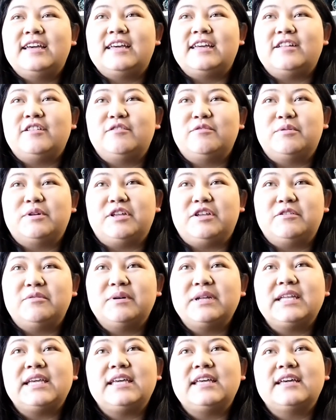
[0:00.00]
in
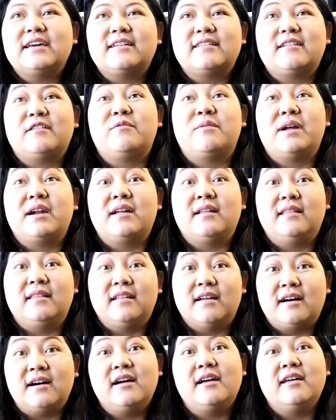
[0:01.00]
2020, because I read a
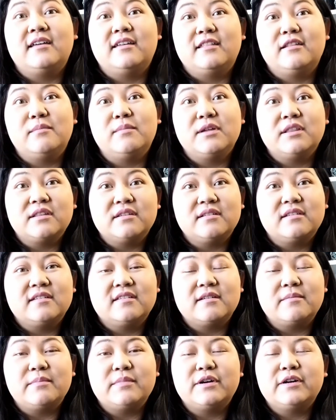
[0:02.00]
lot in the month of
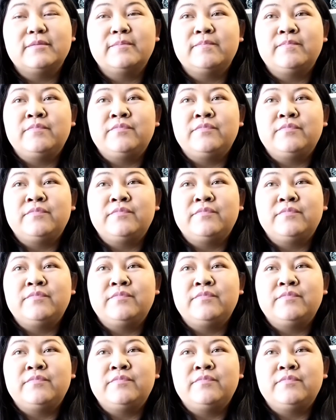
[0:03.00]
December,